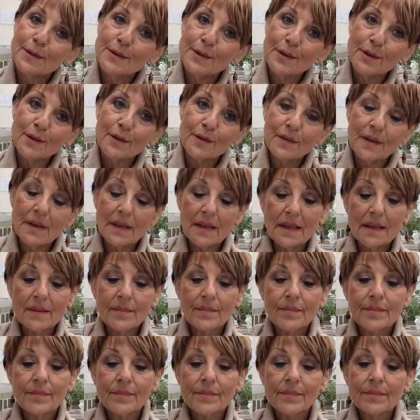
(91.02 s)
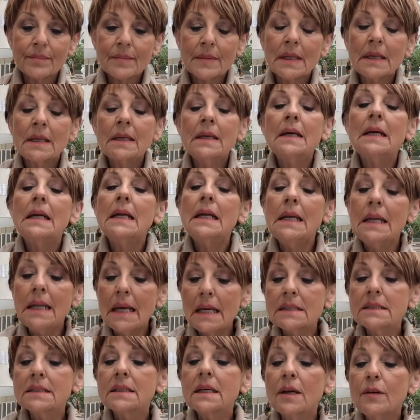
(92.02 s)
softly.
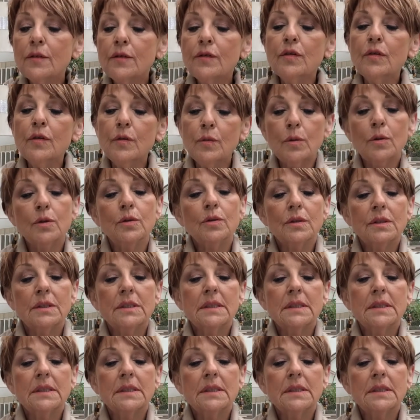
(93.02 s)
Let's go for a walk,